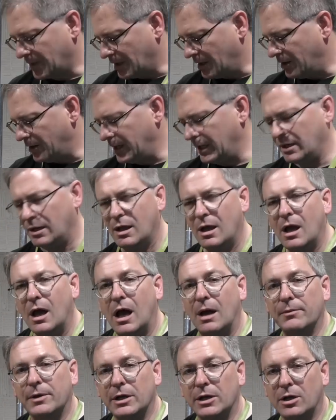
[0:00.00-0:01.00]
All right,
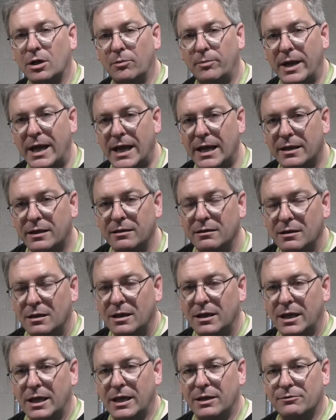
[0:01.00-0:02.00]
I'm going to go back
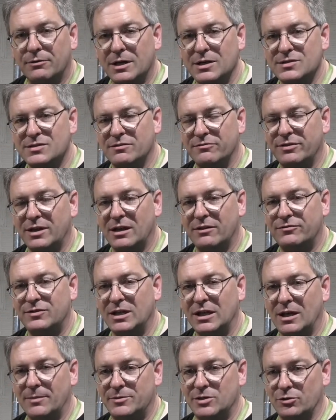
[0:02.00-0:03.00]
and raise the
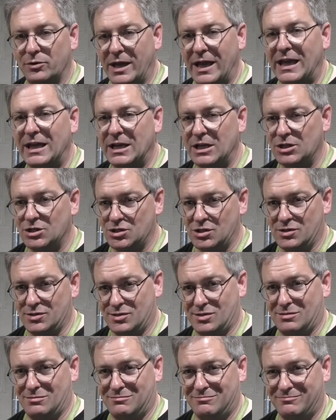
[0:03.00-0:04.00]
VFD up to 8
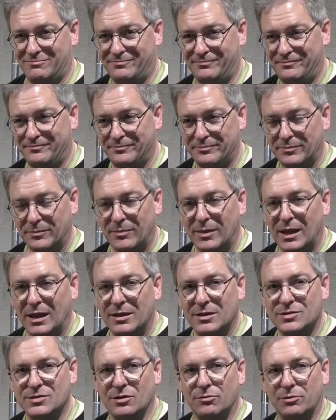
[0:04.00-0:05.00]
inches.
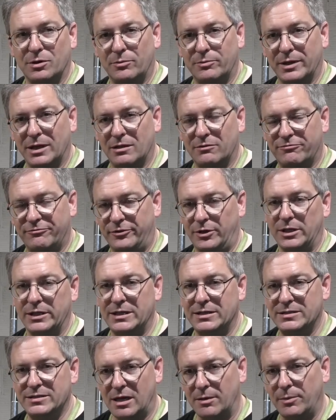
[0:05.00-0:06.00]
So we'll be on
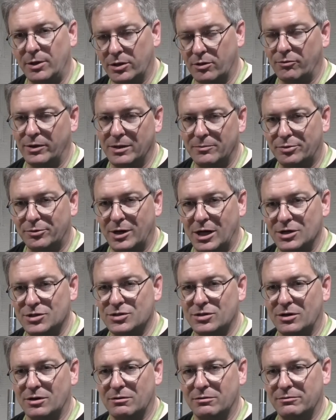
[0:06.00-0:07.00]
fully double the wind
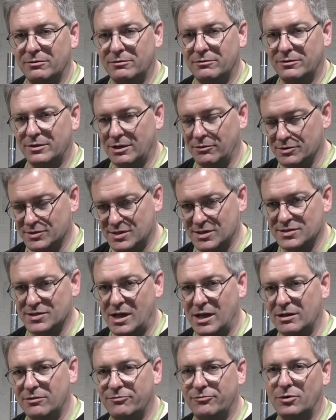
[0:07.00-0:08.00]
pressure it was
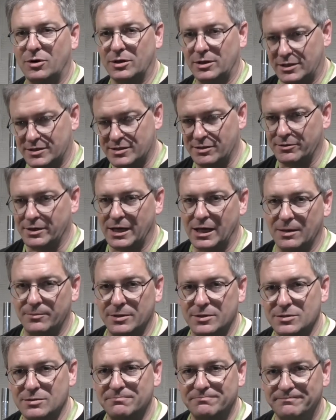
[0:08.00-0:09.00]
designed for, and let's see what
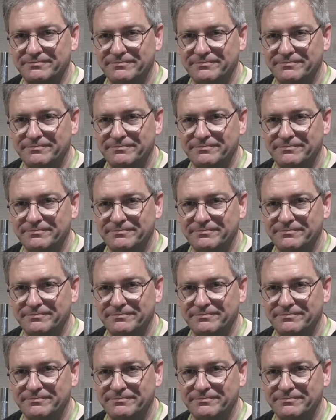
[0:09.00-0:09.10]
happens.